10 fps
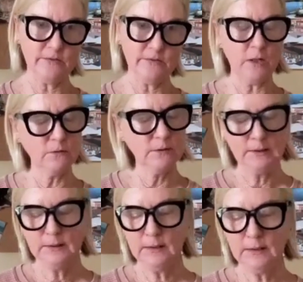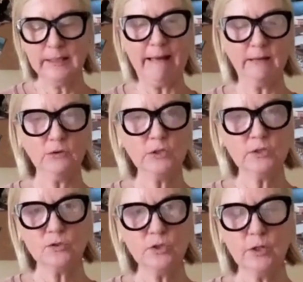So again,
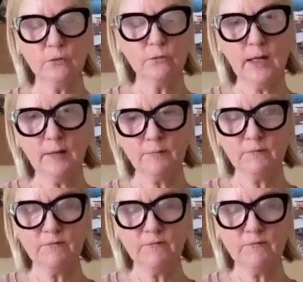just, you know, um,